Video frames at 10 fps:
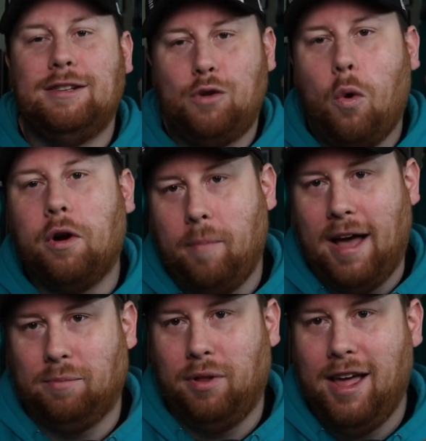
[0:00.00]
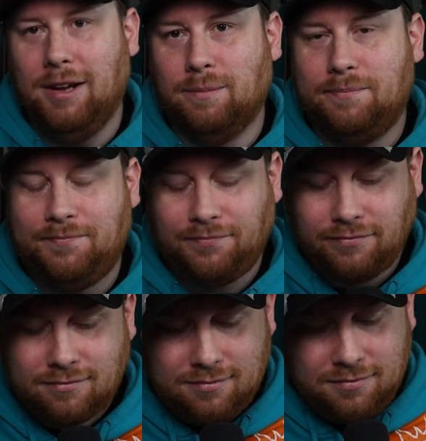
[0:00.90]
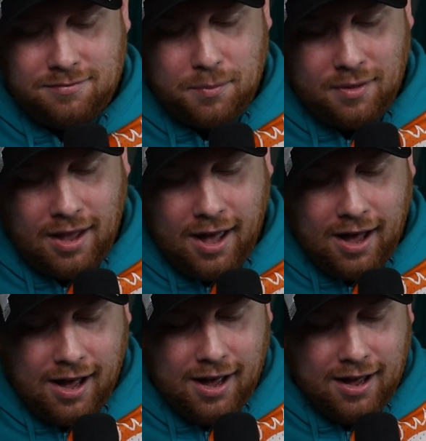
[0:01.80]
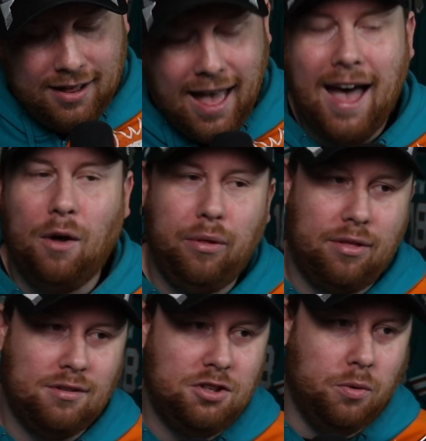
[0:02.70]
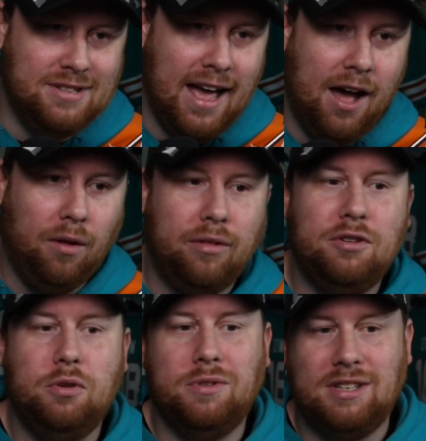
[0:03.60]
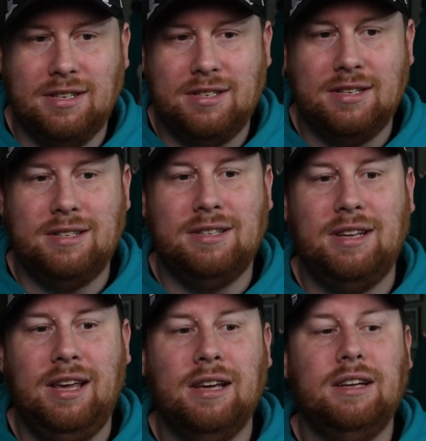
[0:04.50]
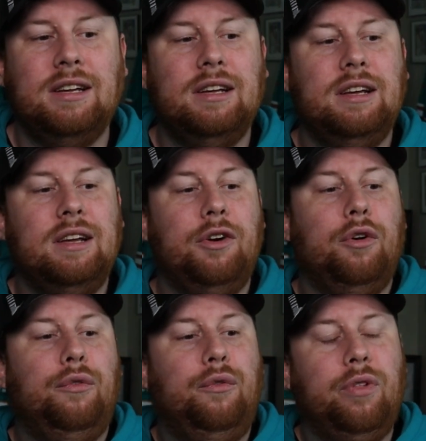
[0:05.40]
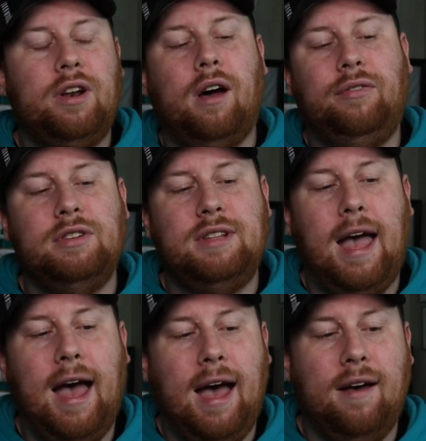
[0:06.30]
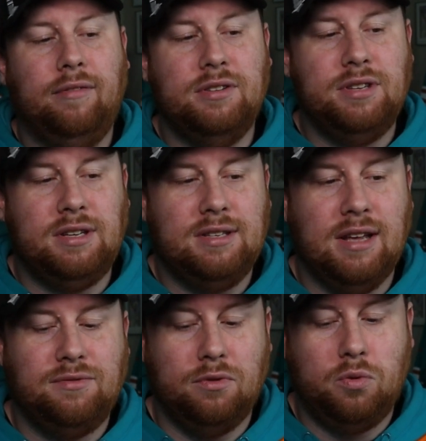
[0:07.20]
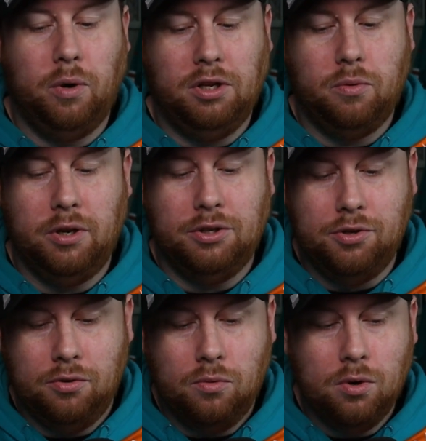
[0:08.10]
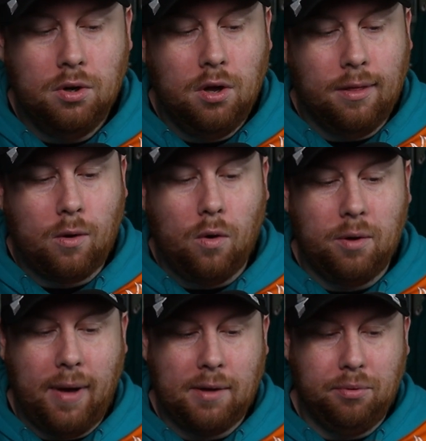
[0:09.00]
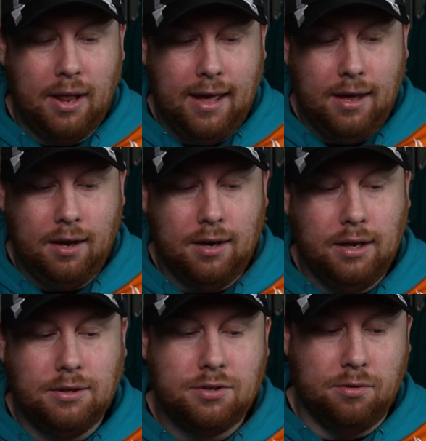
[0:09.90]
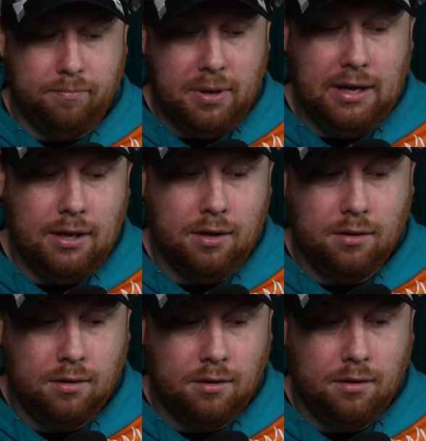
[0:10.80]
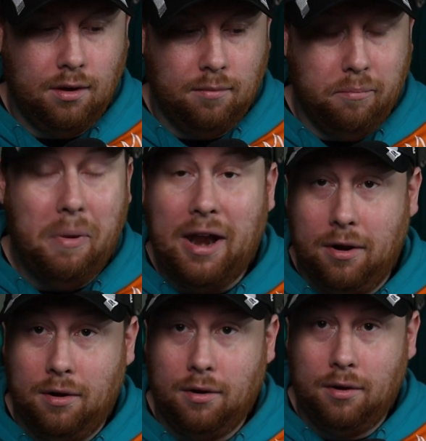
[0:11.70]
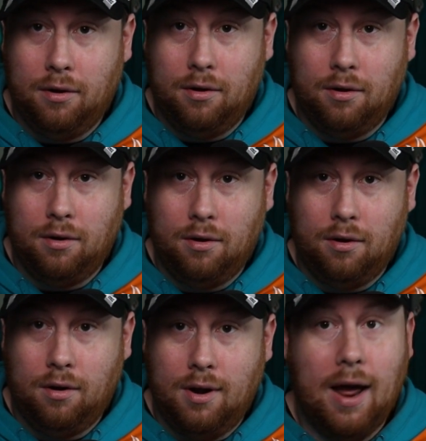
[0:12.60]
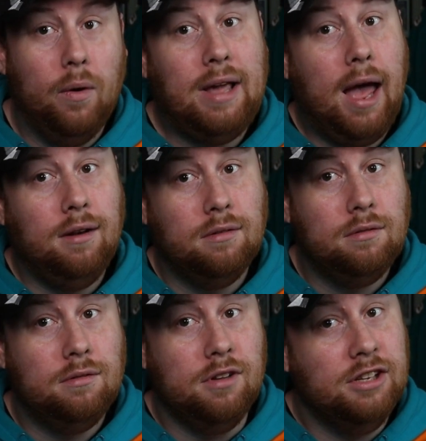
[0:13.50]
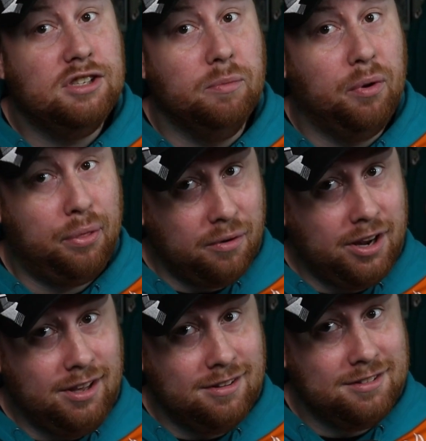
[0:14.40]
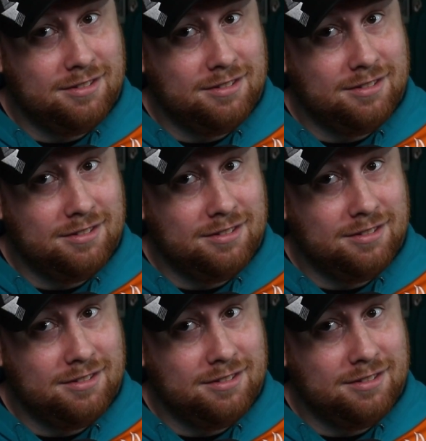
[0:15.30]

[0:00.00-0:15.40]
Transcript: Quarterback play. Health, to his consistency. For the Dolphins to have a successful 2022, the quarterback play needs to be better. Now, again, it's number 3.